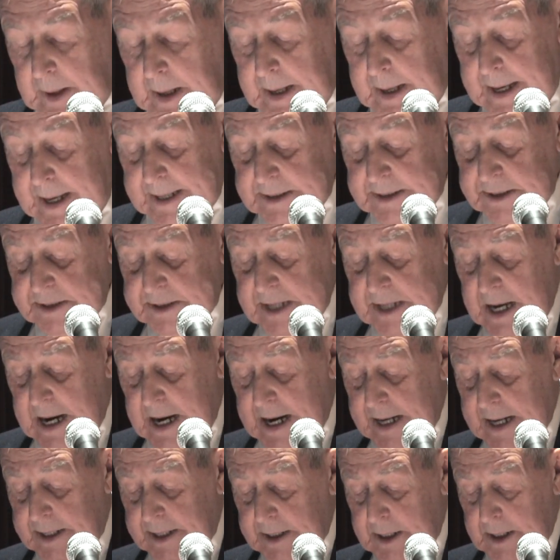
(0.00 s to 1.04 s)

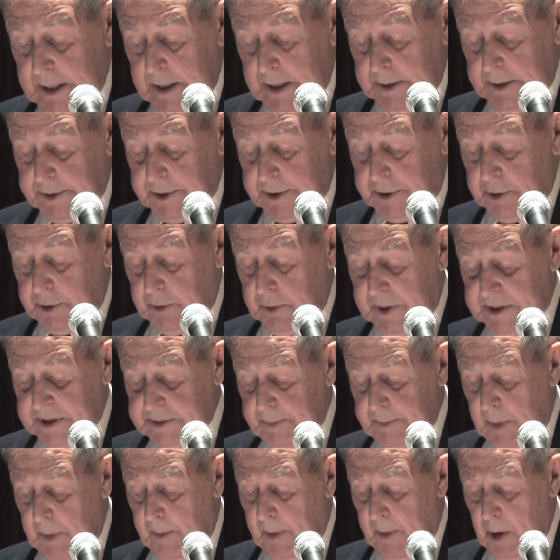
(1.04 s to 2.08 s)
Inside, the Duke
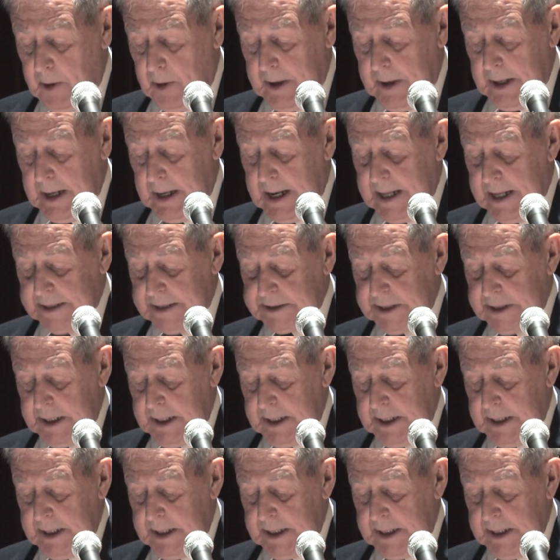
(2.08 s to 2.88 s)
is memorialized